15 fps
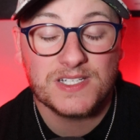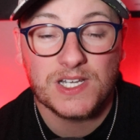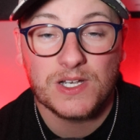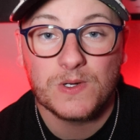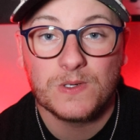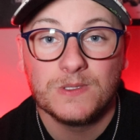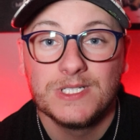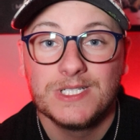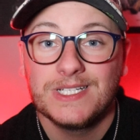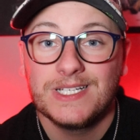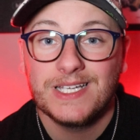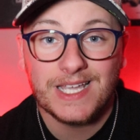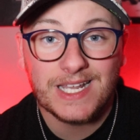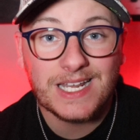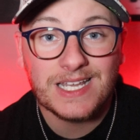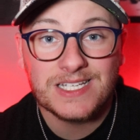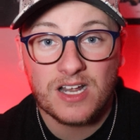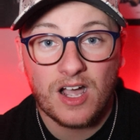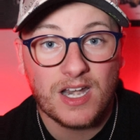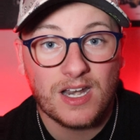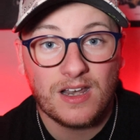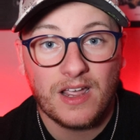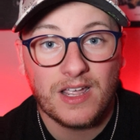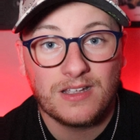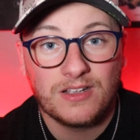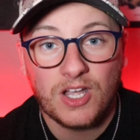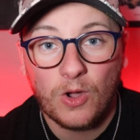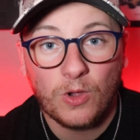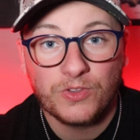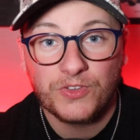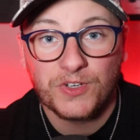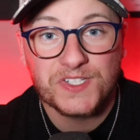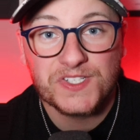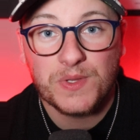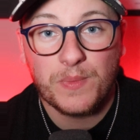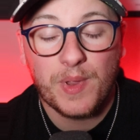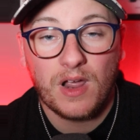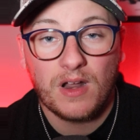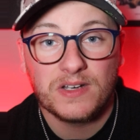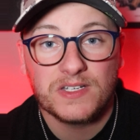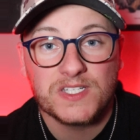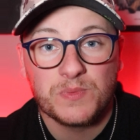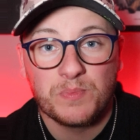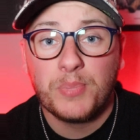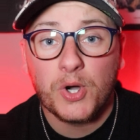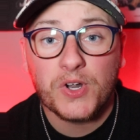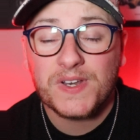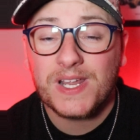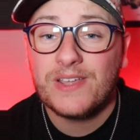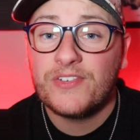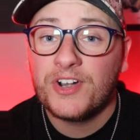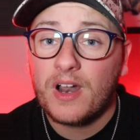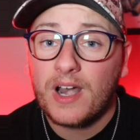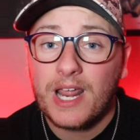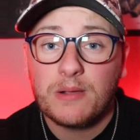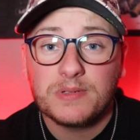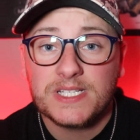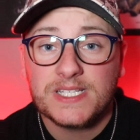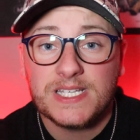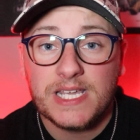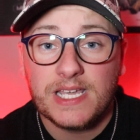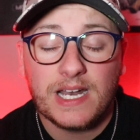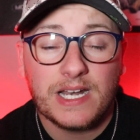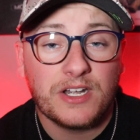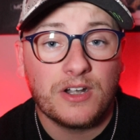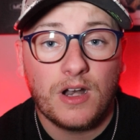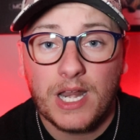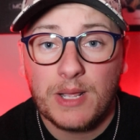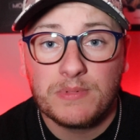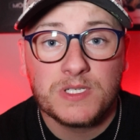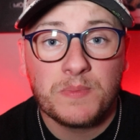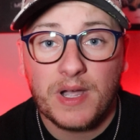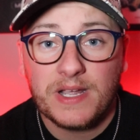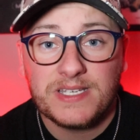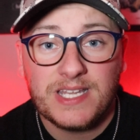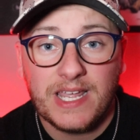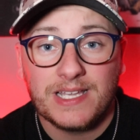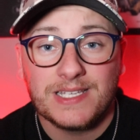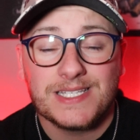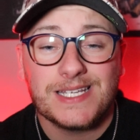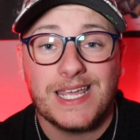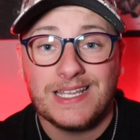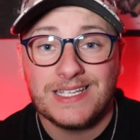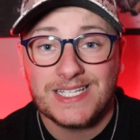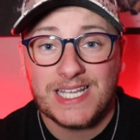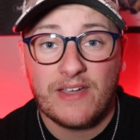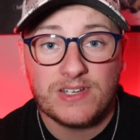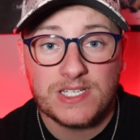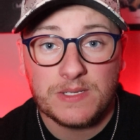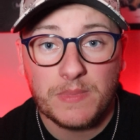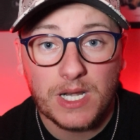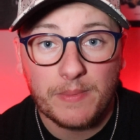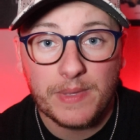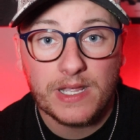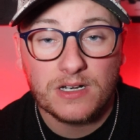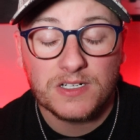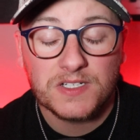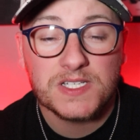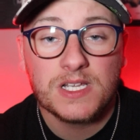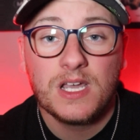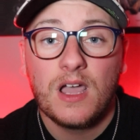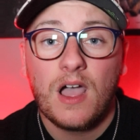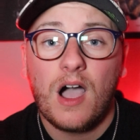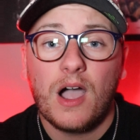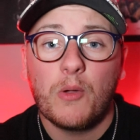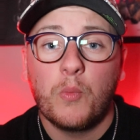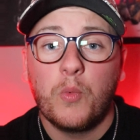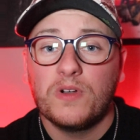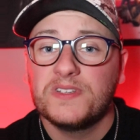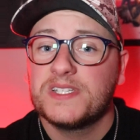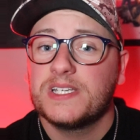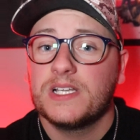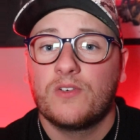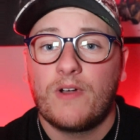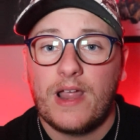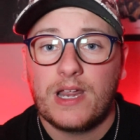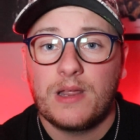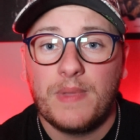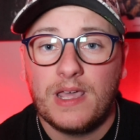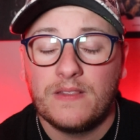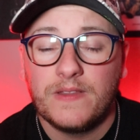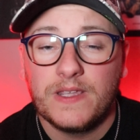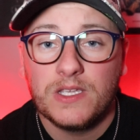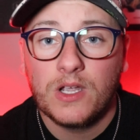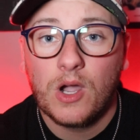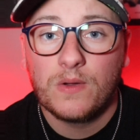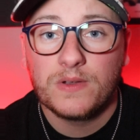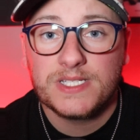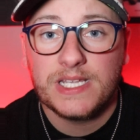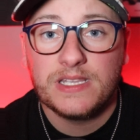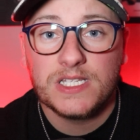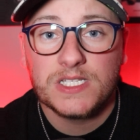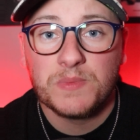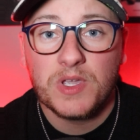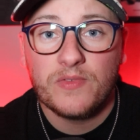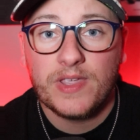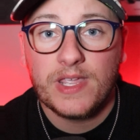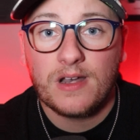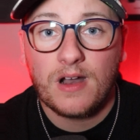So it is kind of like gold dust, to be honest. But if you're not able to see it and you're not able to buy tickets in 70mm, I would still recommend that you go and see this movie in